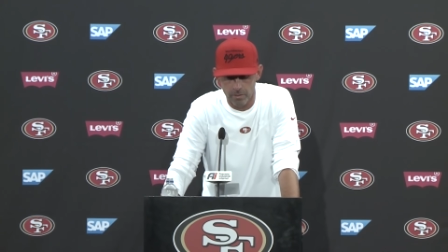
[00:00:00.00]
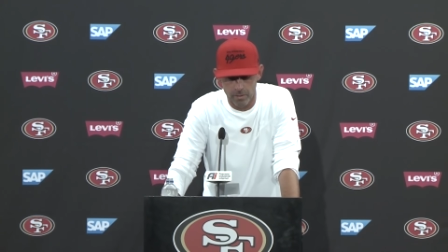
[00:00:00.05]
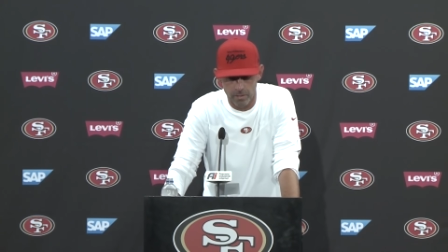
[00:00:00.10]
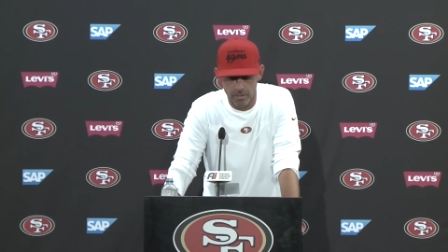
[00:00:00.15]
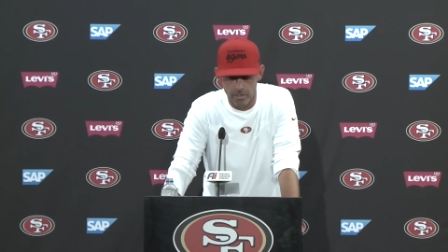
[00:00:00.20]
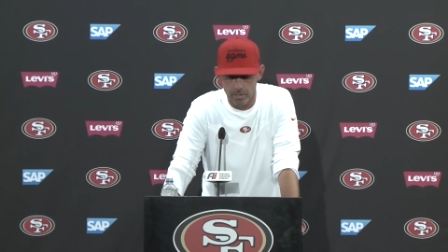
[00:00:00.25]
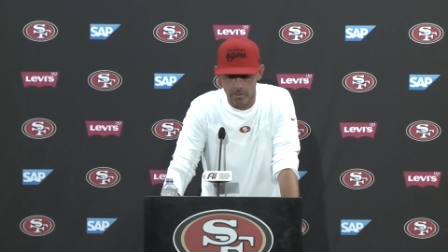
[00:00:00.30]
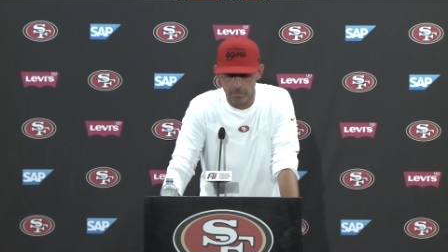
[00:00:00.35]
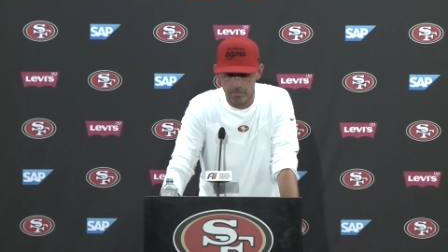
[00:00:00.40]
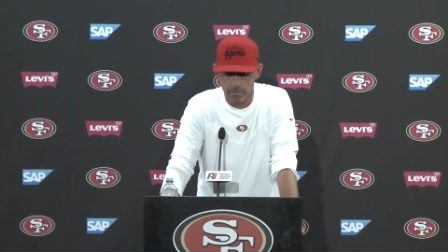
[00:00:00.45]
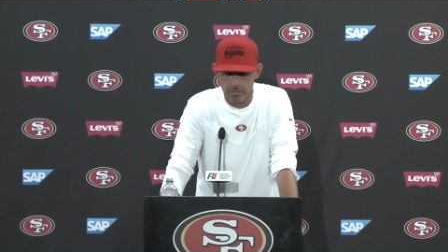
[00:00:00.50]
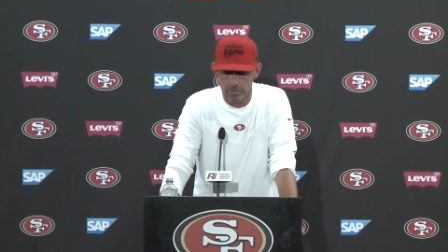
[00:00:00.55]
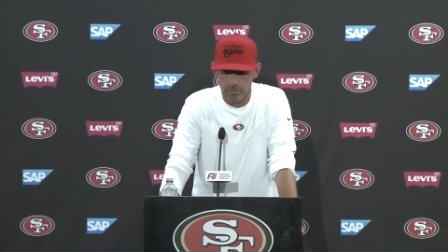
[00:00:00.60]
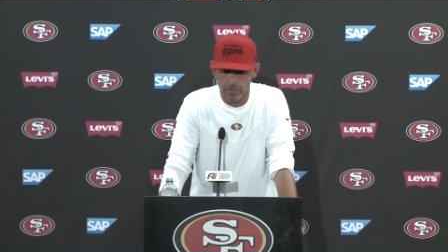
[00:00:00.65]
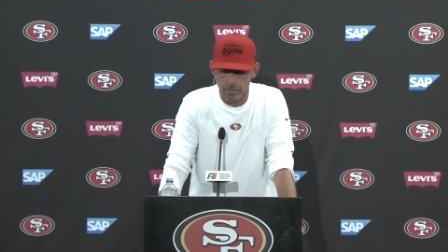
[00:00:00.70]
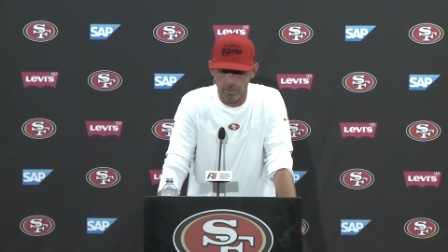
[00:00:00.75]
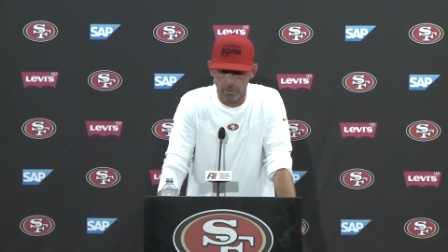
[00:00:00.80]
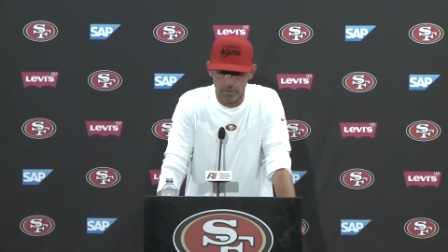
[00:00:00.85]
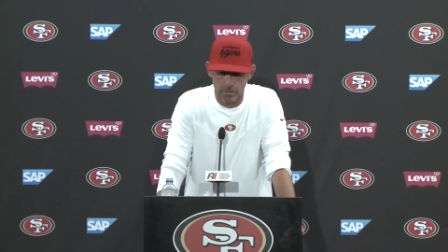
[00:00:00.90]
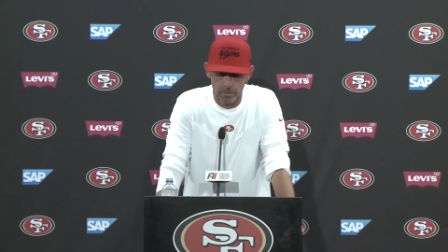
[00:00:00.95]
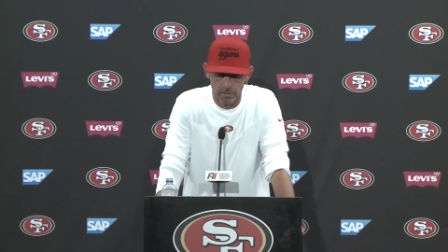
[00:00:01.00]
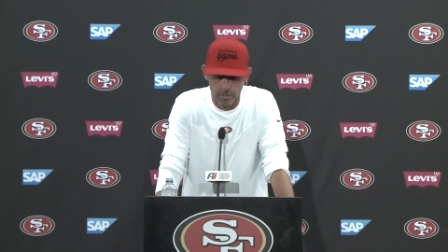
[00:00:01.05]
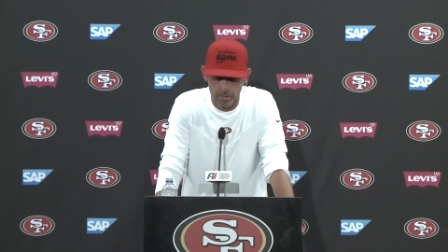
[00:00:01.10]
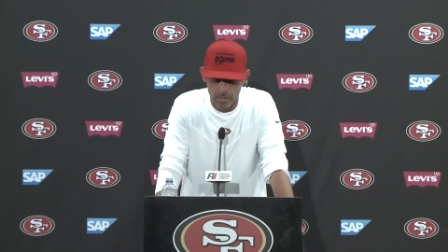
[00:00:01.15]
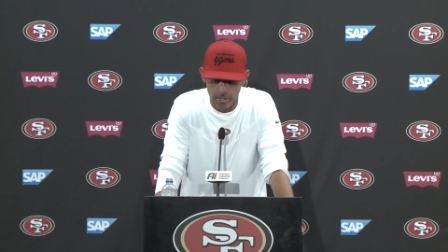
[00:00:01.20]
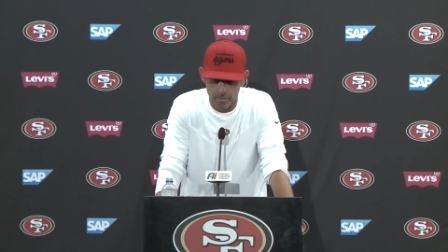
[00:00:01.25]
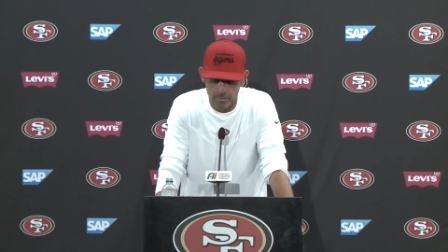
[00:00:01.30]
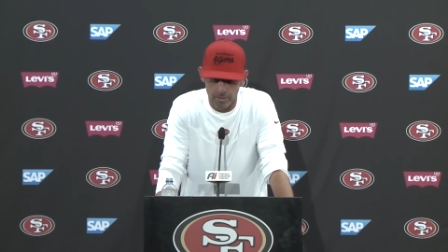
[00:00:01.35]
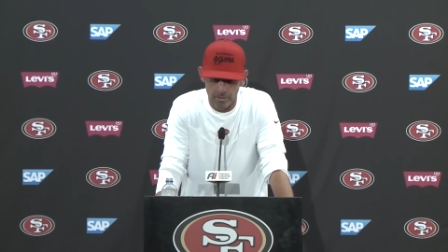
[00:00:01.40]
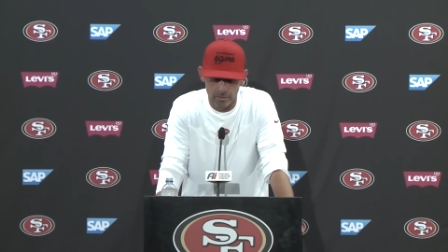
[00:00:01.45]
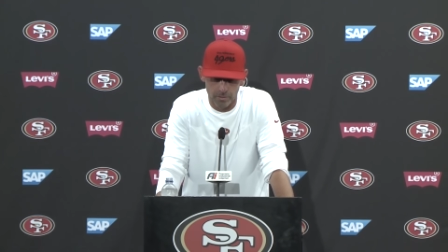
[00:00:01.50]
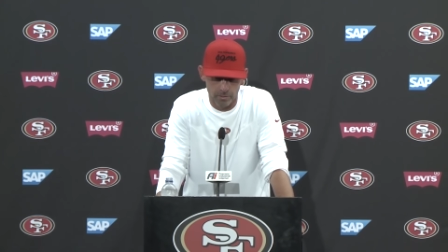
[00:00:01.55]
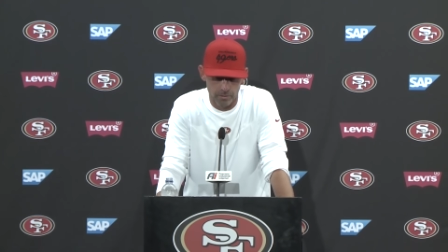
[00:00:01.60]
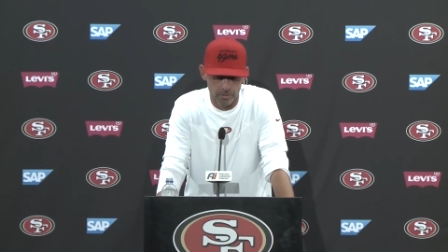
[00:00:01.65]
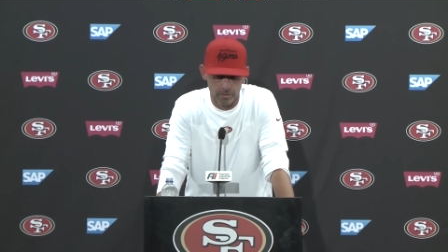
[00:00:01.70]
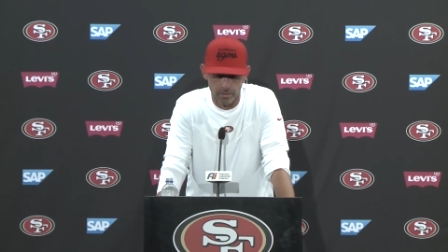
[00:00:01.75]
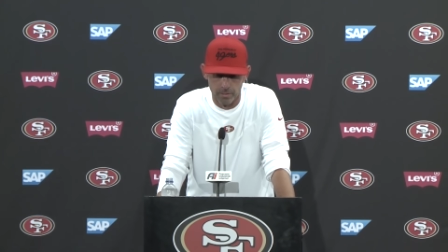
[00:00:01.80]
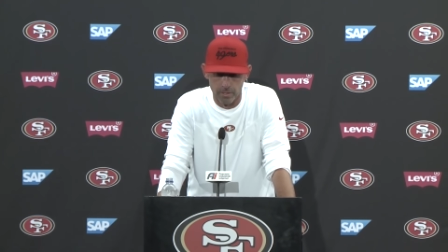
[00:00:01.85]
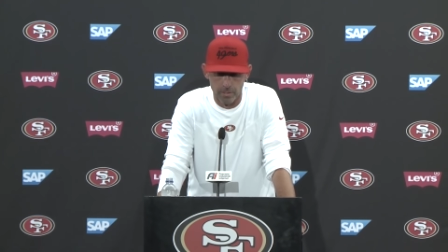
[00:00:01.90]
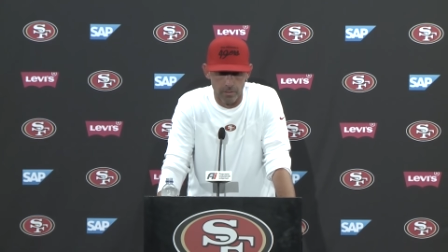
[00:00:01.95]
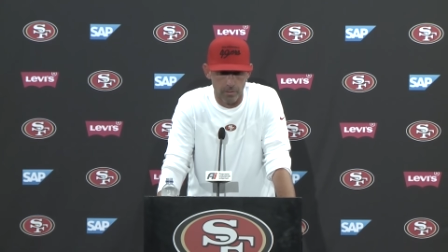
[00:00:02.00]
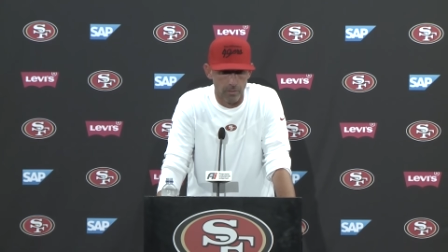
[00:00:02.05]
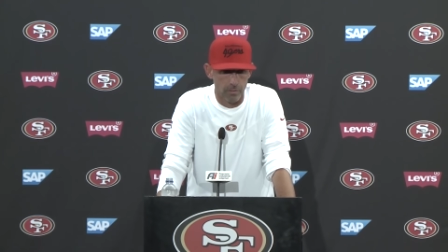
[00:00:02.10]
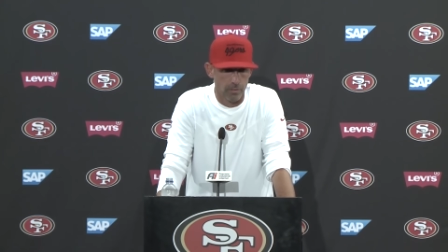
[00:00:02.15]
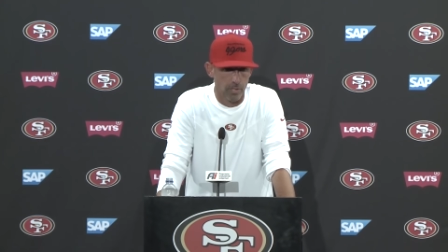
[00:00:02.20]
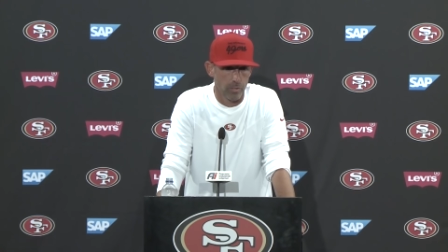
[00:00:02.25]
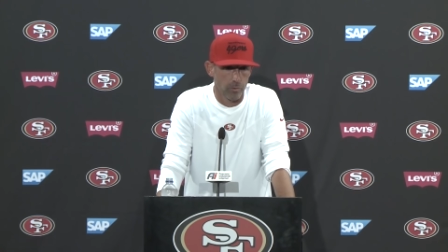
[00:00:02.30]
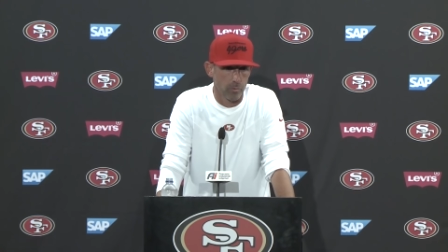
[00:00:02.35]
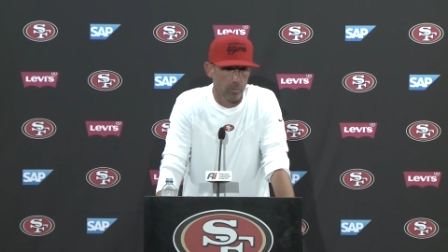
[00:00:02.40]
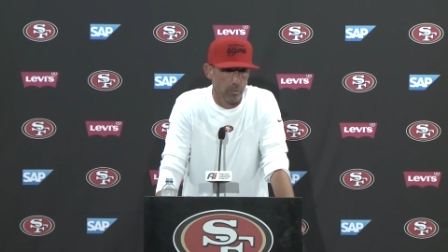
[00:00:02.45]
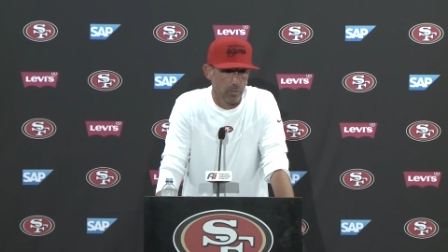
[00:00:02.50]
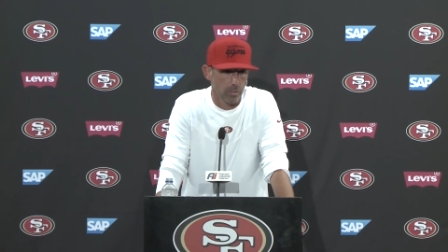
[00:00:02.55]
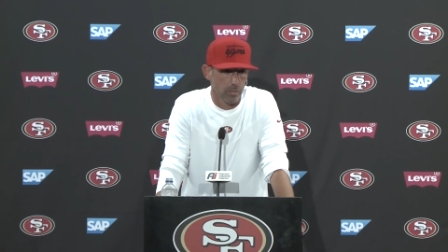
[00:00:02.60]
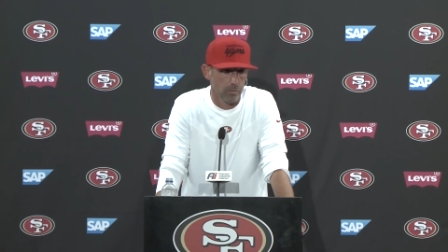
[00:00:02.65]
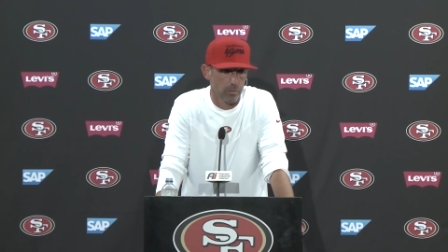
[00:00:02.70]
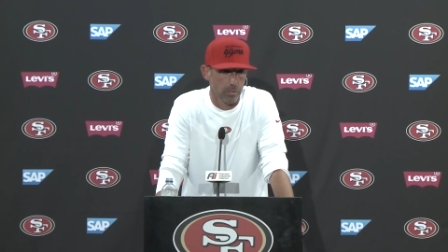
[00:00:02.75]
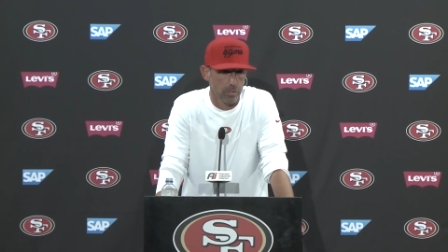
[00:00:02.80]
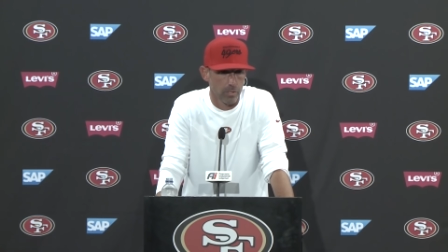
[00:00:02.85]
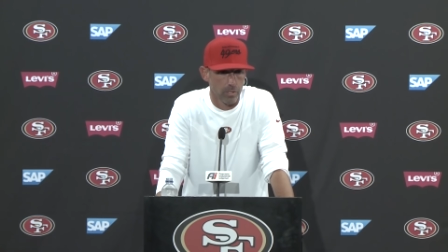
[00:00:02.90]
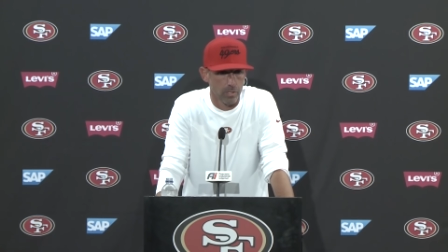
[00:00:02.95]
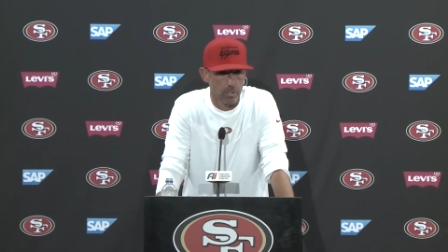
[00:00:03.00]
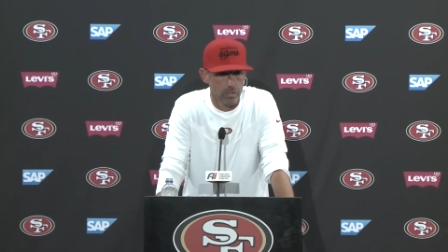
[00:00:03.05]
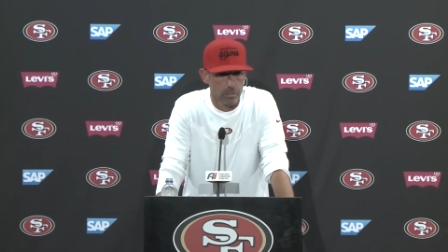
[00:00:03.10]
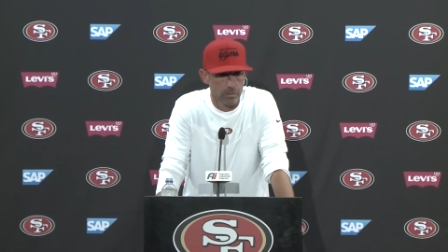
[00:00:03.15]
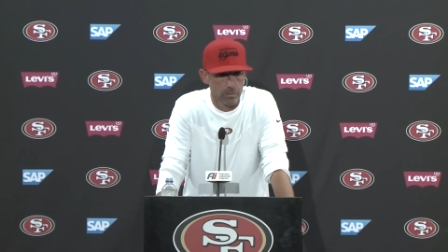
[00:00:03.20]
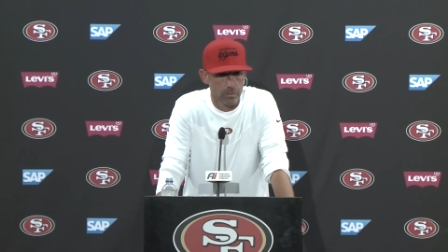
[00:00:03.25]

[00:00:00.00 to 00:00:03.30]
Um, so, I mean, just those guys weren't closing at all.